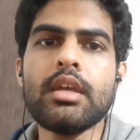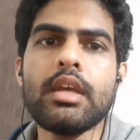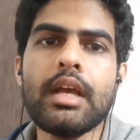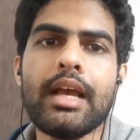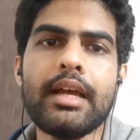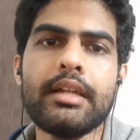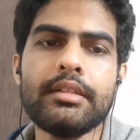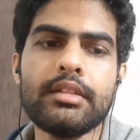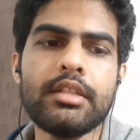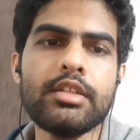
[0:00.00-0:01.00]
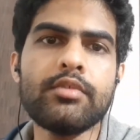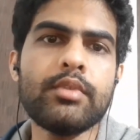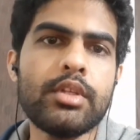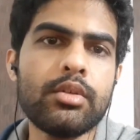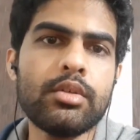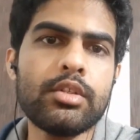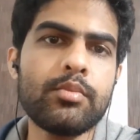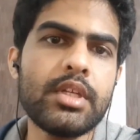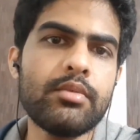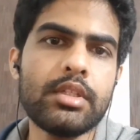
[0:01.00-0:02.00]
And this video is
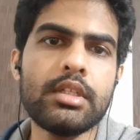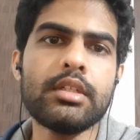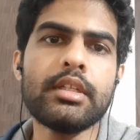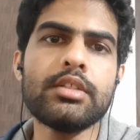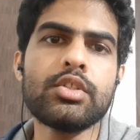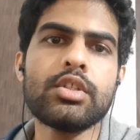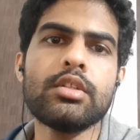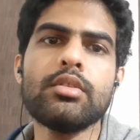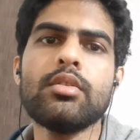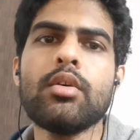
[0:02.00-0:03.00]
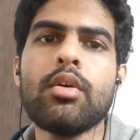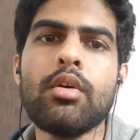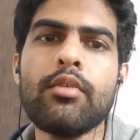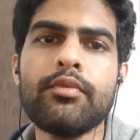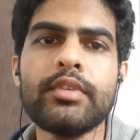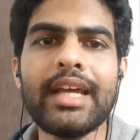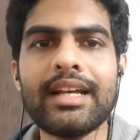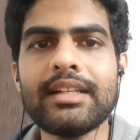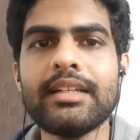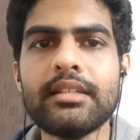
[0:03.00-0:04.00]
made with the intention of
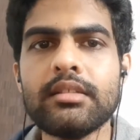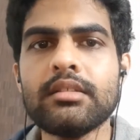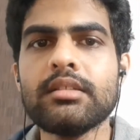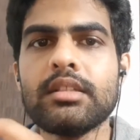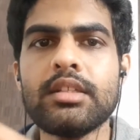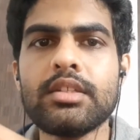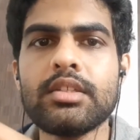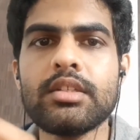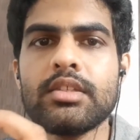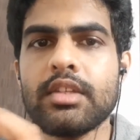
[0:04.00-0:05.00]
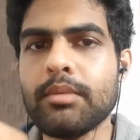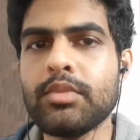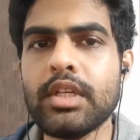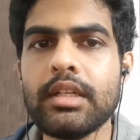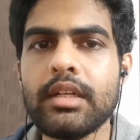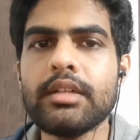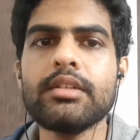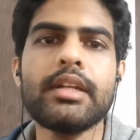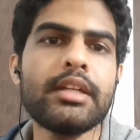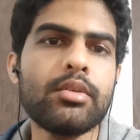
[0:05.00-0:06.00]
tackling this subject and
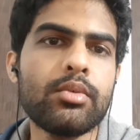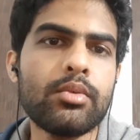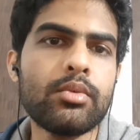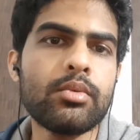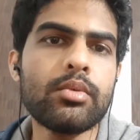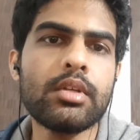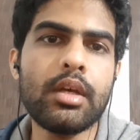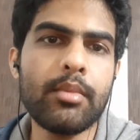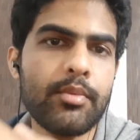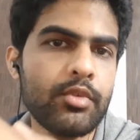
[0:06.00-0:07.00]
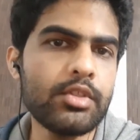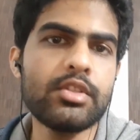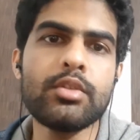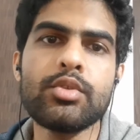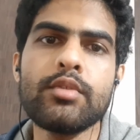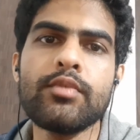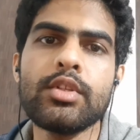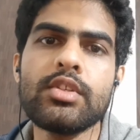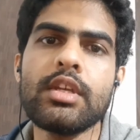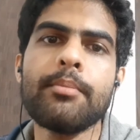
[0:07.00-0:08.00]
trying to come up with a solution for
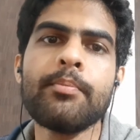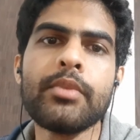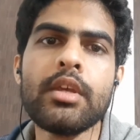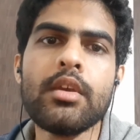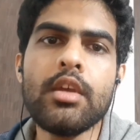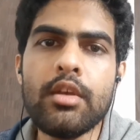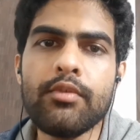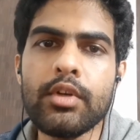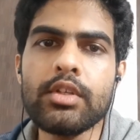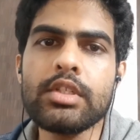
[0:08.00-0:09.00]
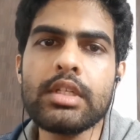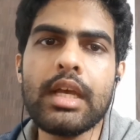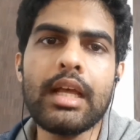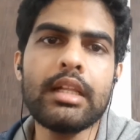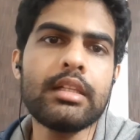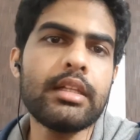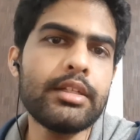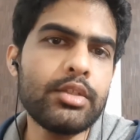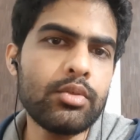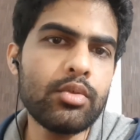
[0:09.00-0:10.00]
the same. First, I'll
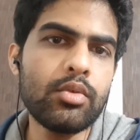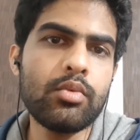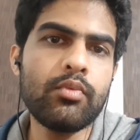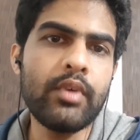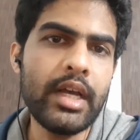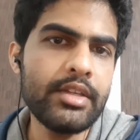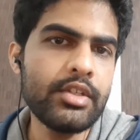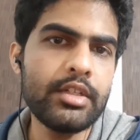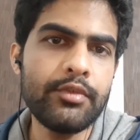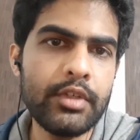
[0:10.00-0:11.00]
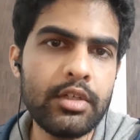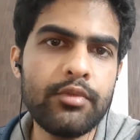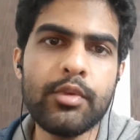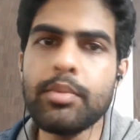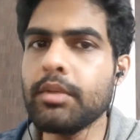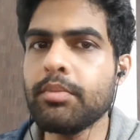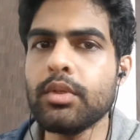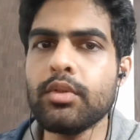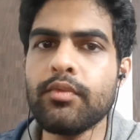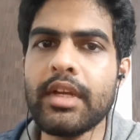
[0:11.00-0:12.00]
let you know why is it difficult for
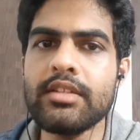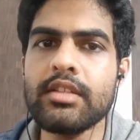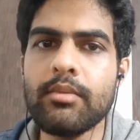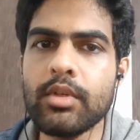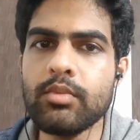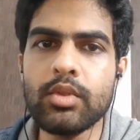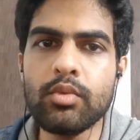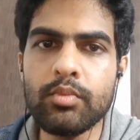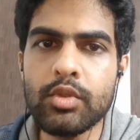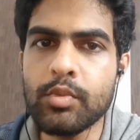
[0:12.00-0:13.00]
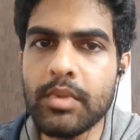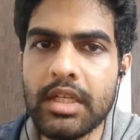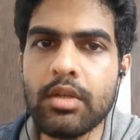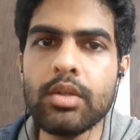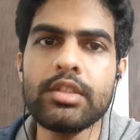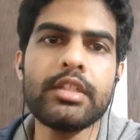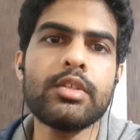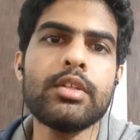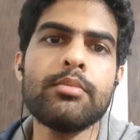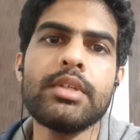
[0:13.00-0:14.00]
people to find someone with whom to speak on a
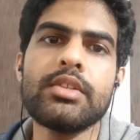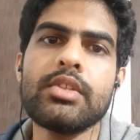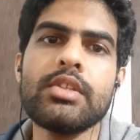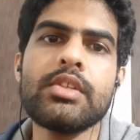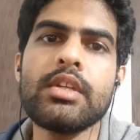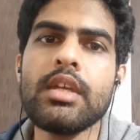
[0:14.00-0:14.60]
regular basis,